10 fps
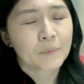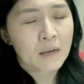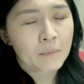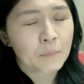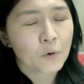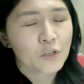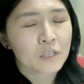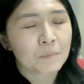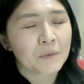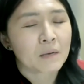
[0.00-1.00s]

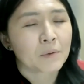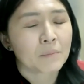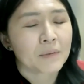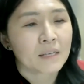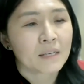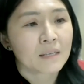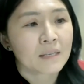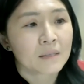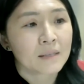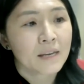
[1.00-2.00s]
abortions being permitted in
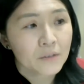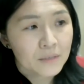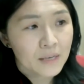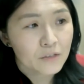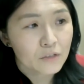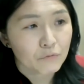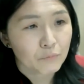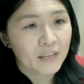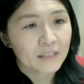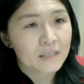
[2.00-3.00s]
the later stages of
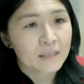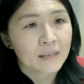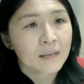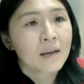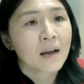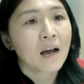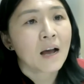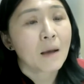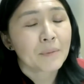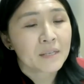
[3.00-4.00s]
pregnancy
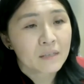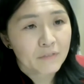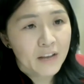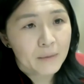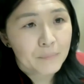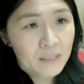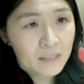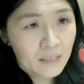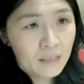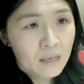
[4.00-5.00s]
up until
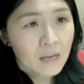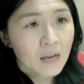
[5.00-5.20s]
viability